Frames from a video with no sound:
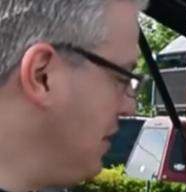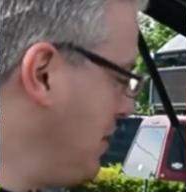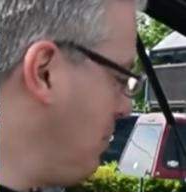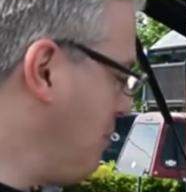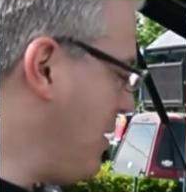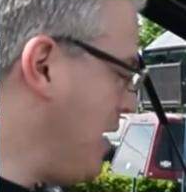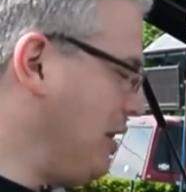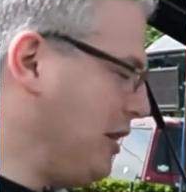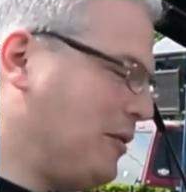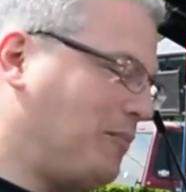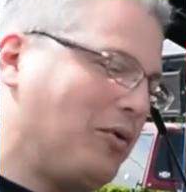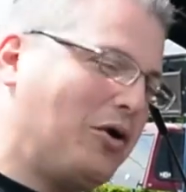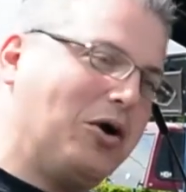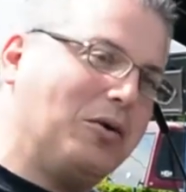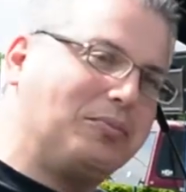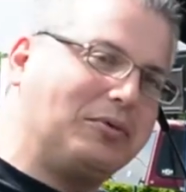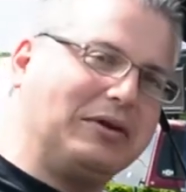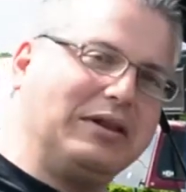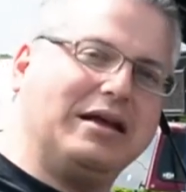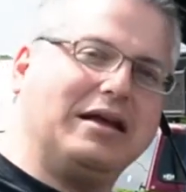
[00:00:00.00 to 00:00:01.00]

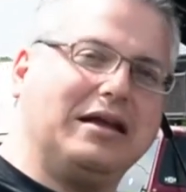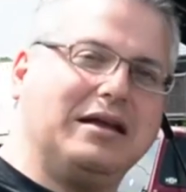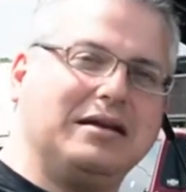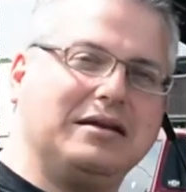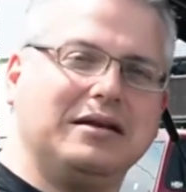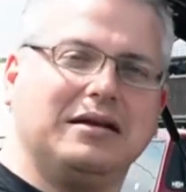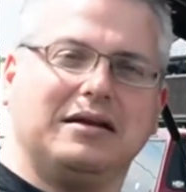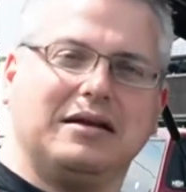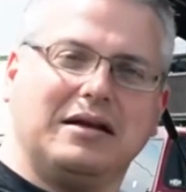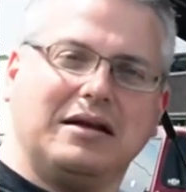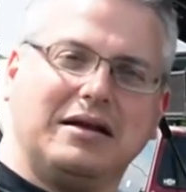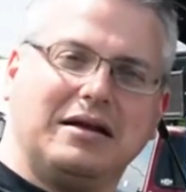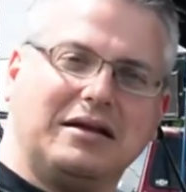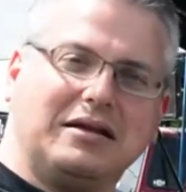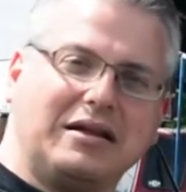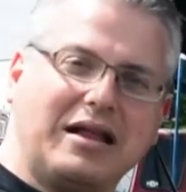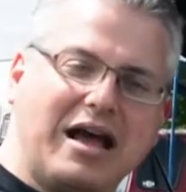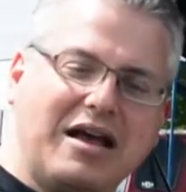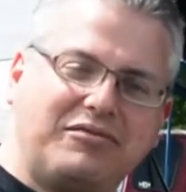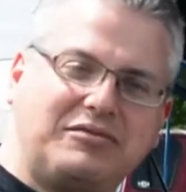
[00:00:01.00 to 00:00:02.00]

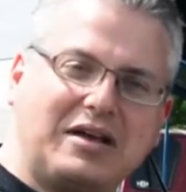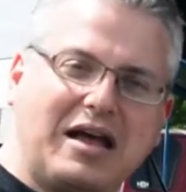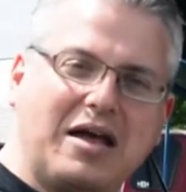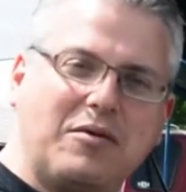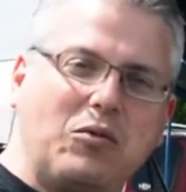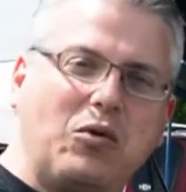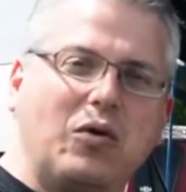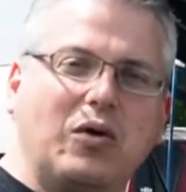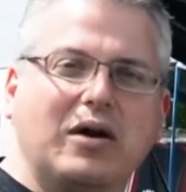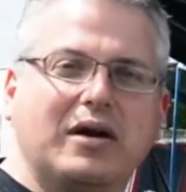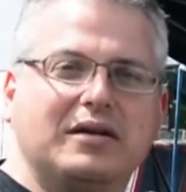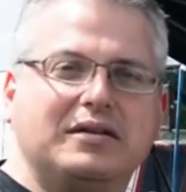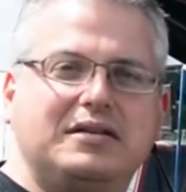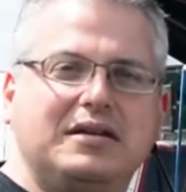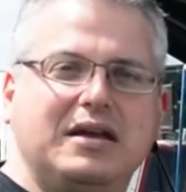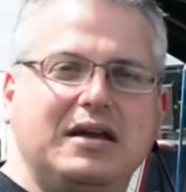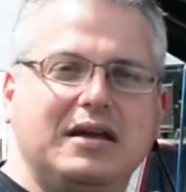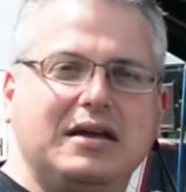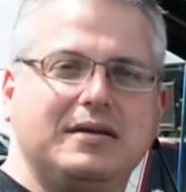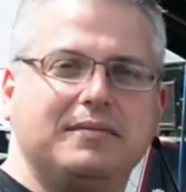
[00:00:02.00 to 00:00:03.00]
Polypropylene, lifetime
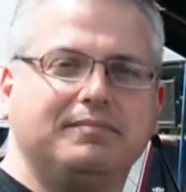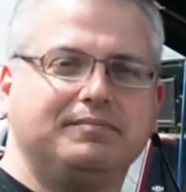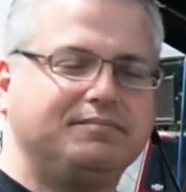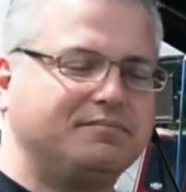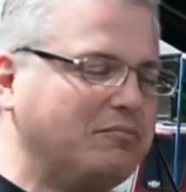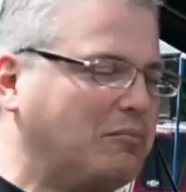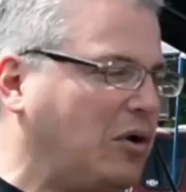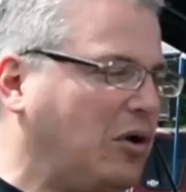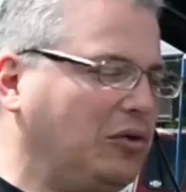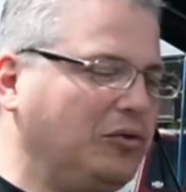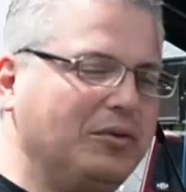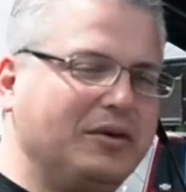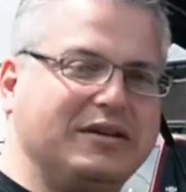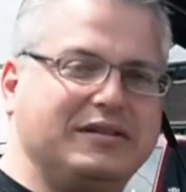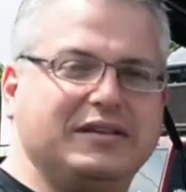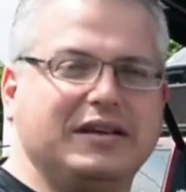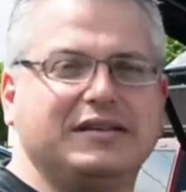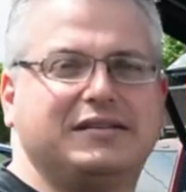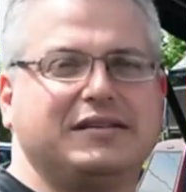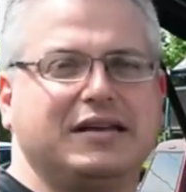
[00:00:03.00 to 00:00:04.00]
warranty, mold
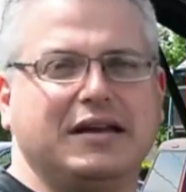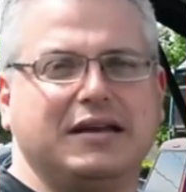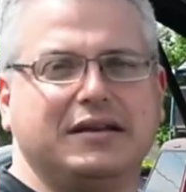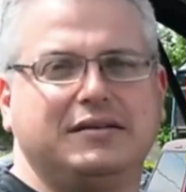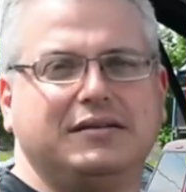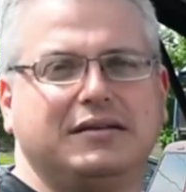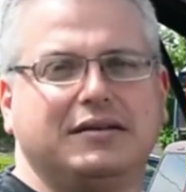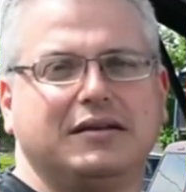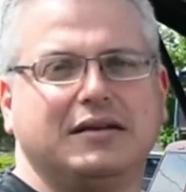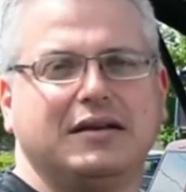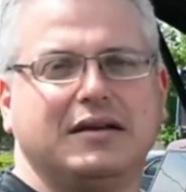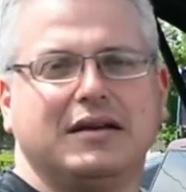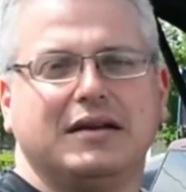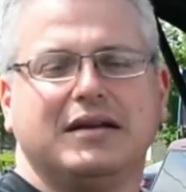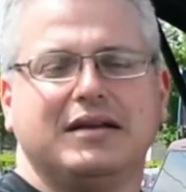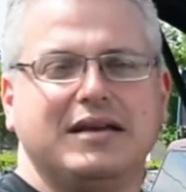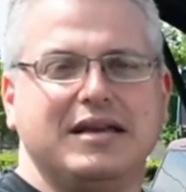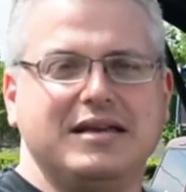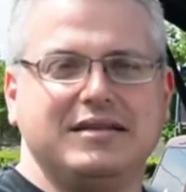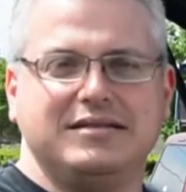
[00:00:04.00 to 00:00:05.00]
resistant,
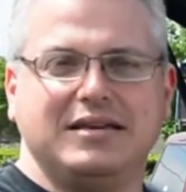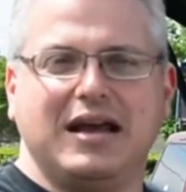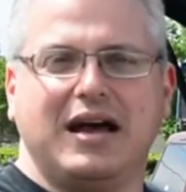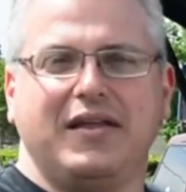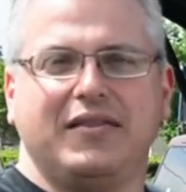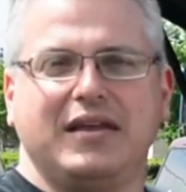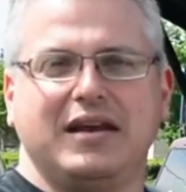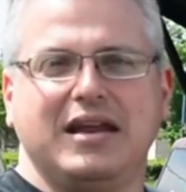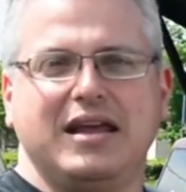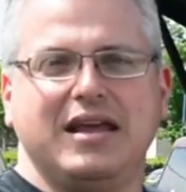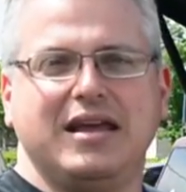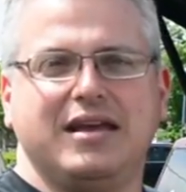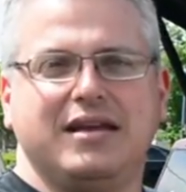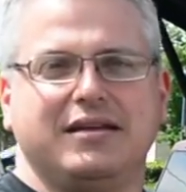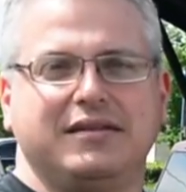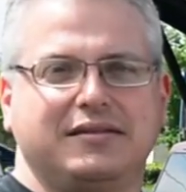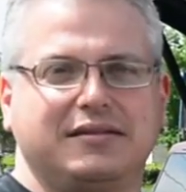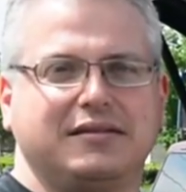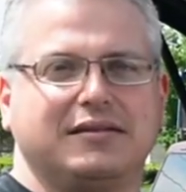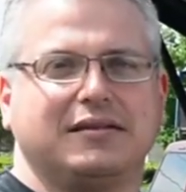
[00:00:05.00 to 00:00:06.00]
easy on the
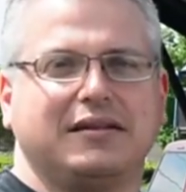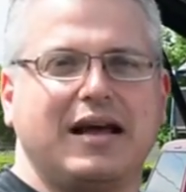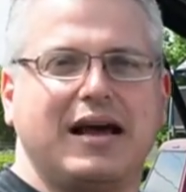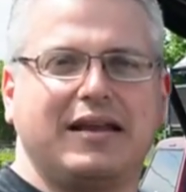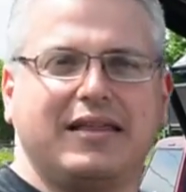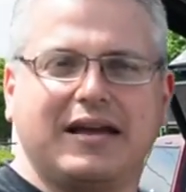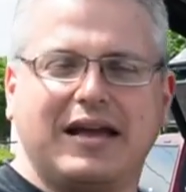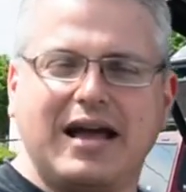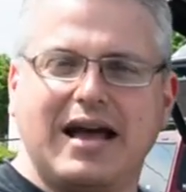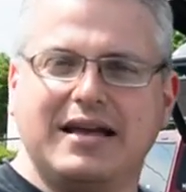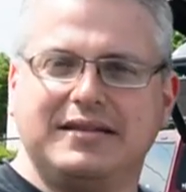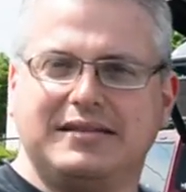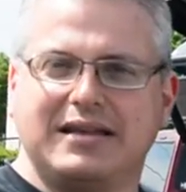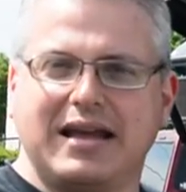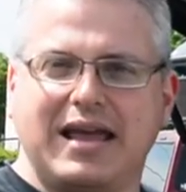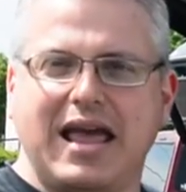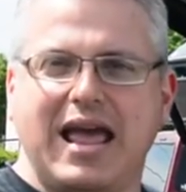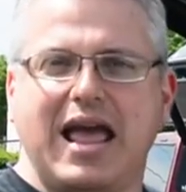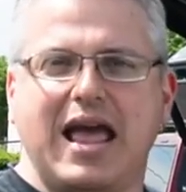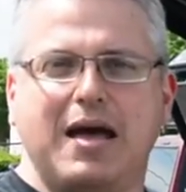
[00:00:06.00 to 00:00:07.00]
knees. A lot of the guys
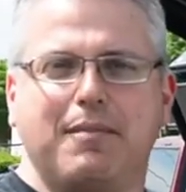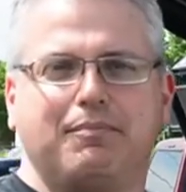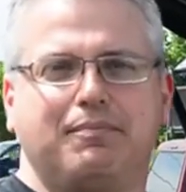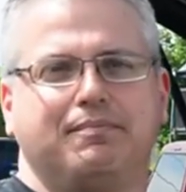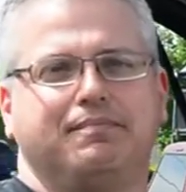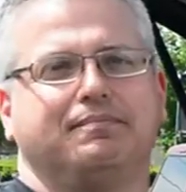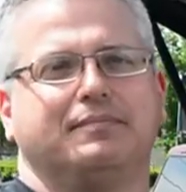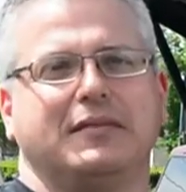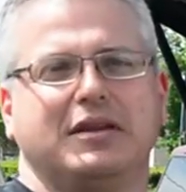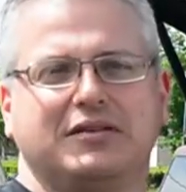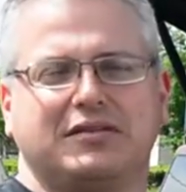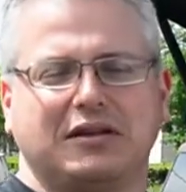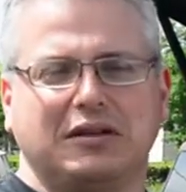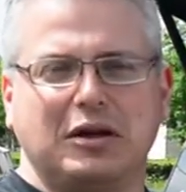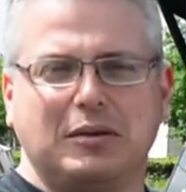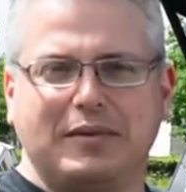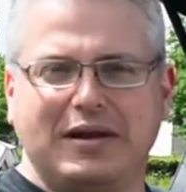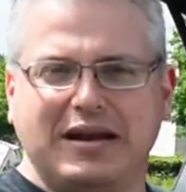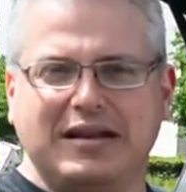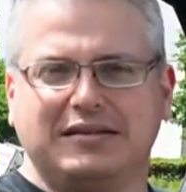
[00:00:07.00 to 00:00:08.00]
that camp, it's a
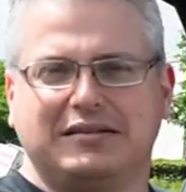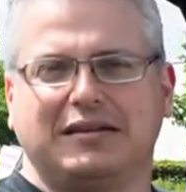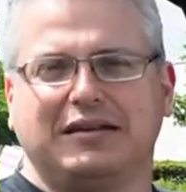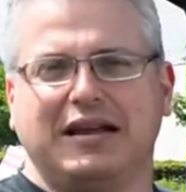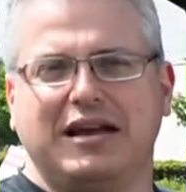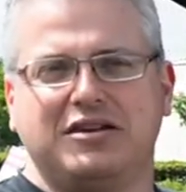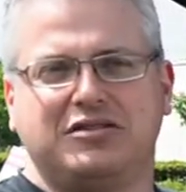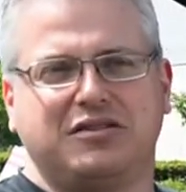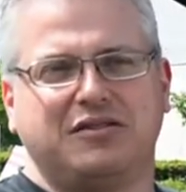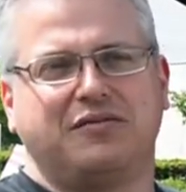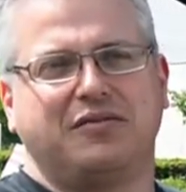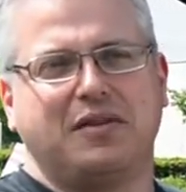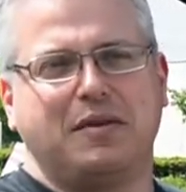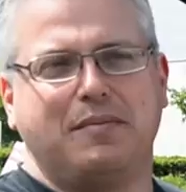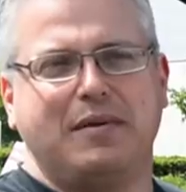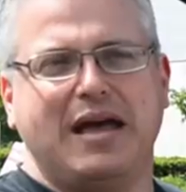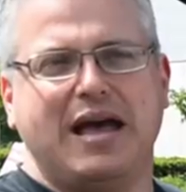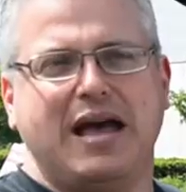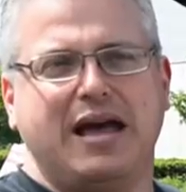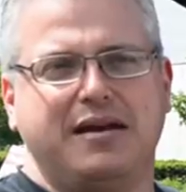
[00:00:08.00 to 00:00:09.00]
little bit insulation for the
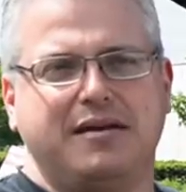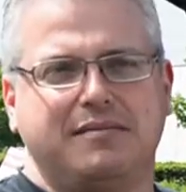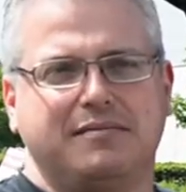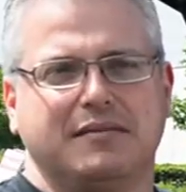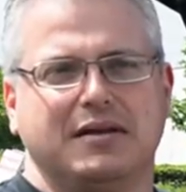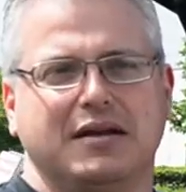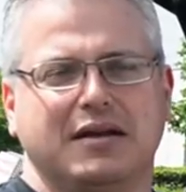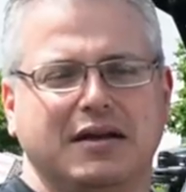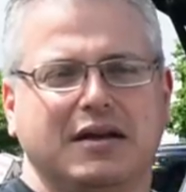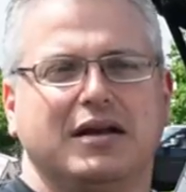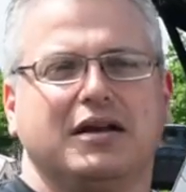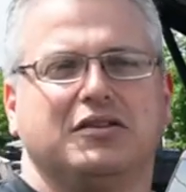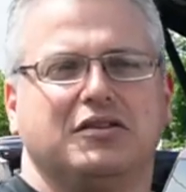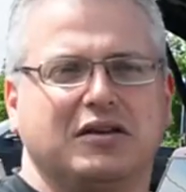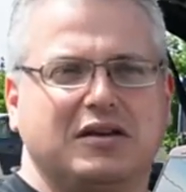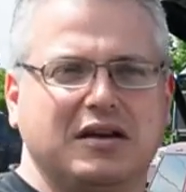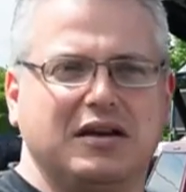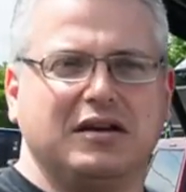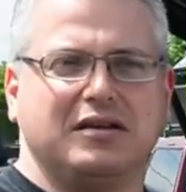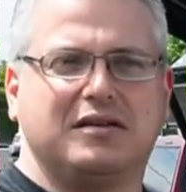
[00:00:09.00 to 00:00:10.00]
bed. It's a
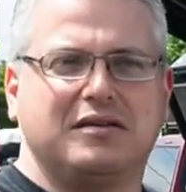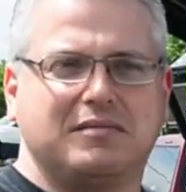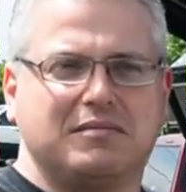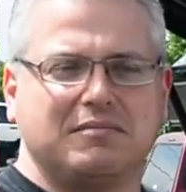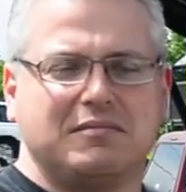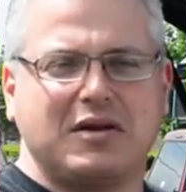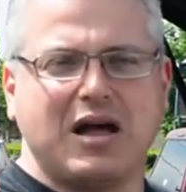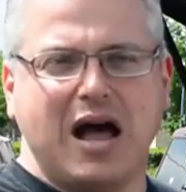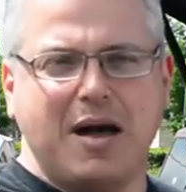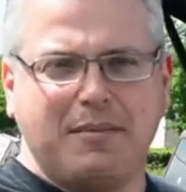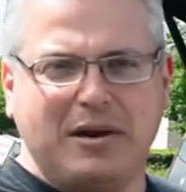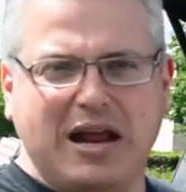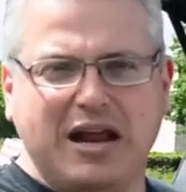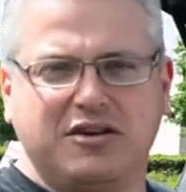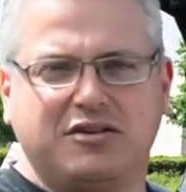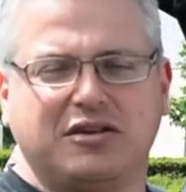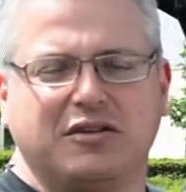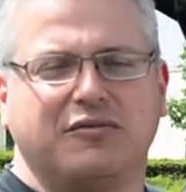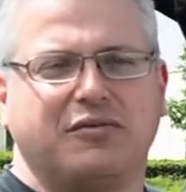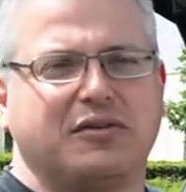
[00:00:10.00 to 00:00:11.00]
good
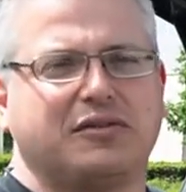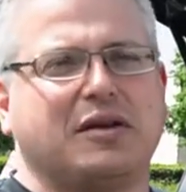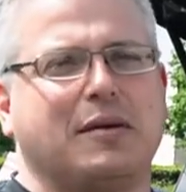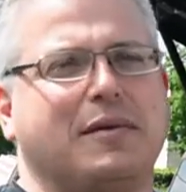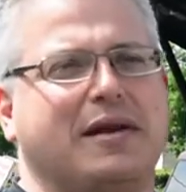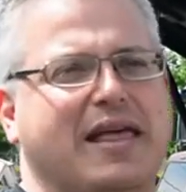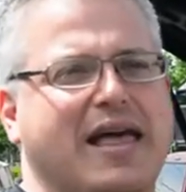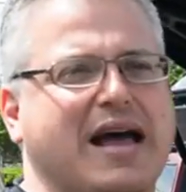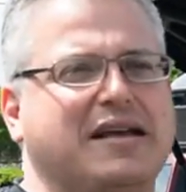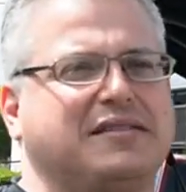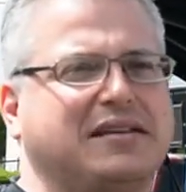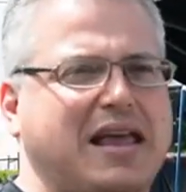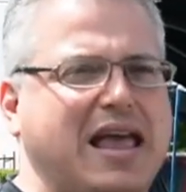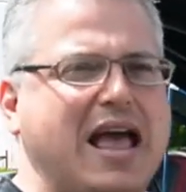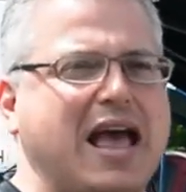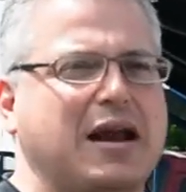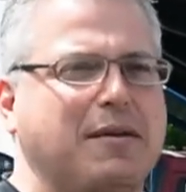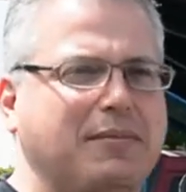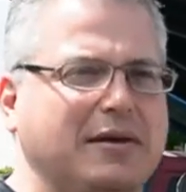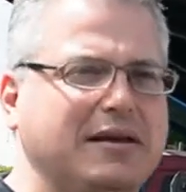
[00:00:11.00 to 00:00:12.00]
combination for somebody that has a
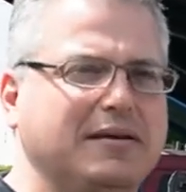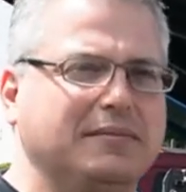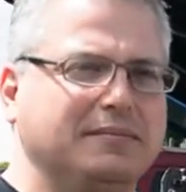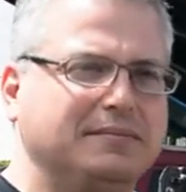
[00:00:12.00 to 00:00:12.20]
canopy.